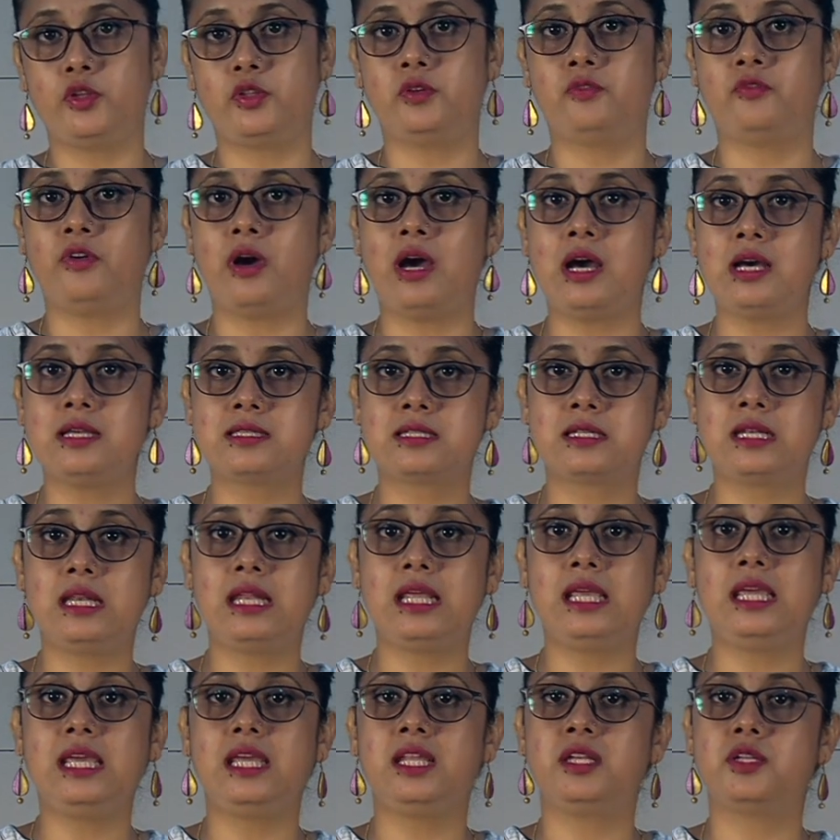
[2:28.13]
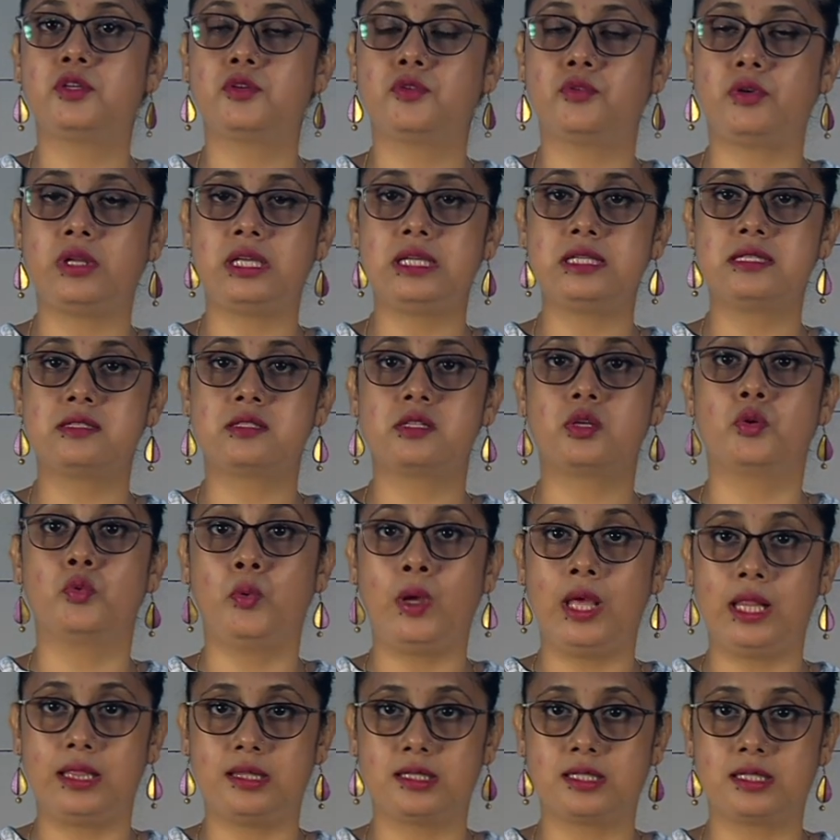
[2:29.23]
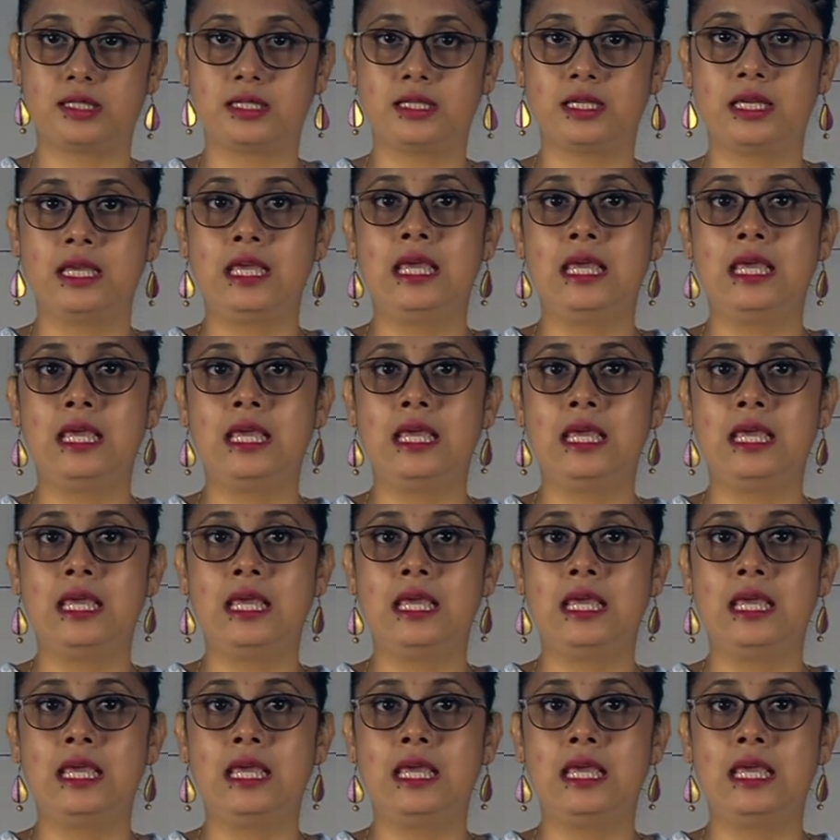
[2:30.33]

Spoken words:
the vastly increased wealth